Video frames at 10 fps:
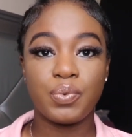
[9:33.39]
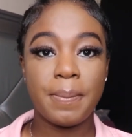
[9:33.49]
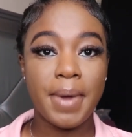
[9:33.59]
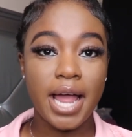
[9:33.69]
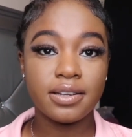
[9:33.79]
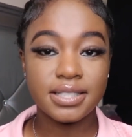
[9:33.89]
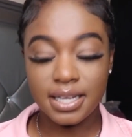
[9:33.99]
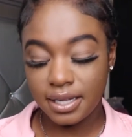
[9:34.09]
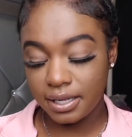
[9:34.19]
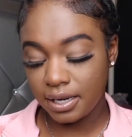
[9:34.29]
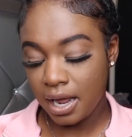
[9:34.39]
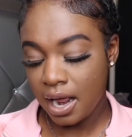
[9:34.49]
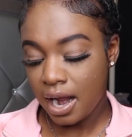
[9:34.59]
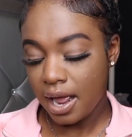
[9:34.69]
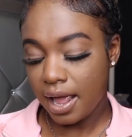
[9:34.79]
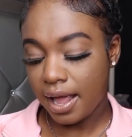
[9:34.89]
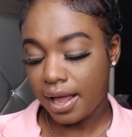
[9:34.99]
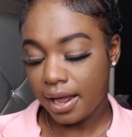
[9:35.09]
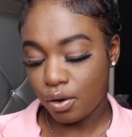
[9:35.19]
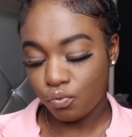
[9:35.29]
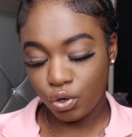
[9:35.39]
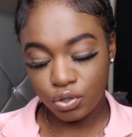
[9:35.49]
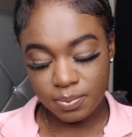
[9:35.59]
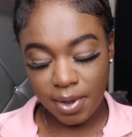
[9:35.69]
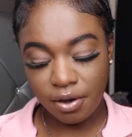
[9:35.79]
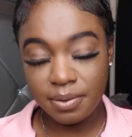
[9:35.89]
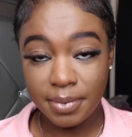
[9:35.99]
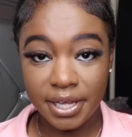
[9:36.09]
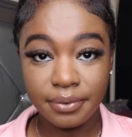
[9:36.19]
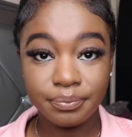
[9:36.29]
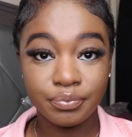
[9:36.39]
with biotin and rosemary mint,